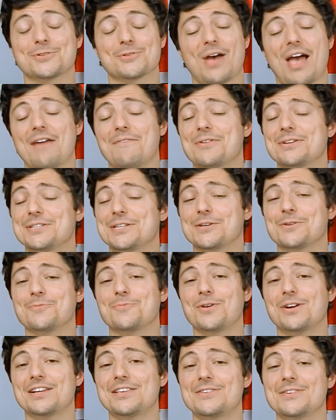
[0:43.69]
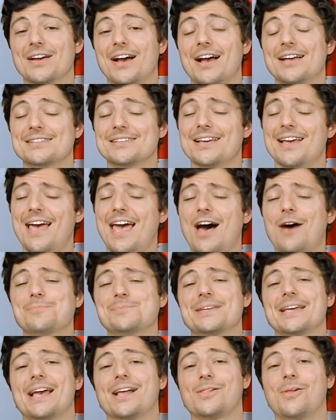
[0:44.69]
so every single one of you guys
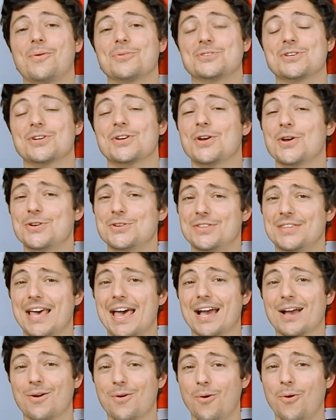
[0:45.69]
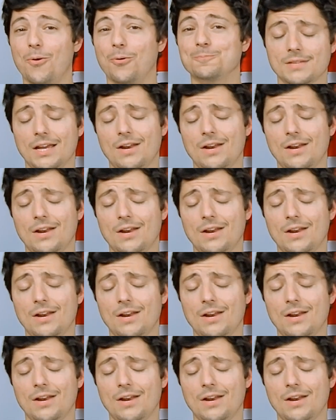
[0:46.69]
helps me get closer to that goal.